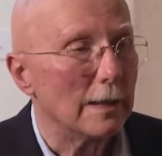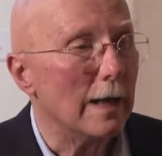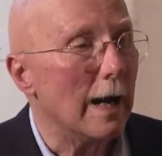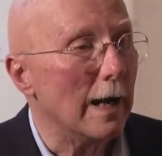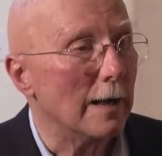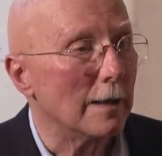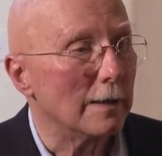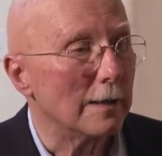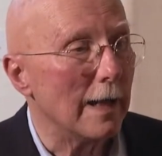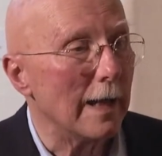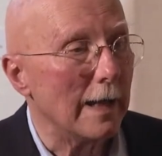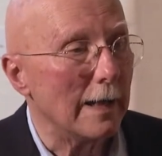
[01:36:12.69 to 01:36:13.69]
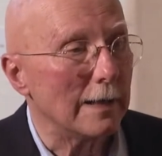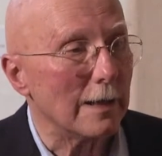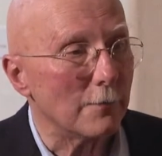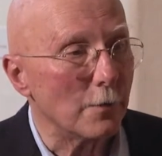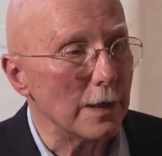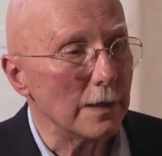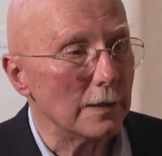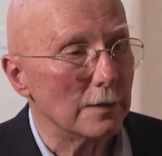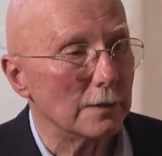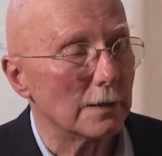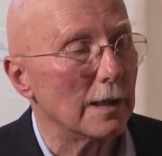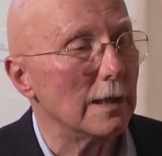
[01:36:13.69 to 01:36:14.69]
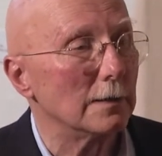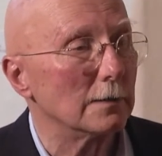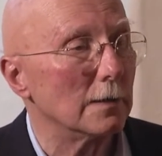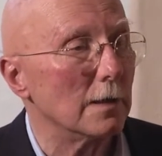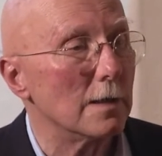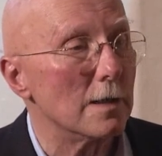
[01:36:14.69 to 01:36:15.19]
Uh, and if we can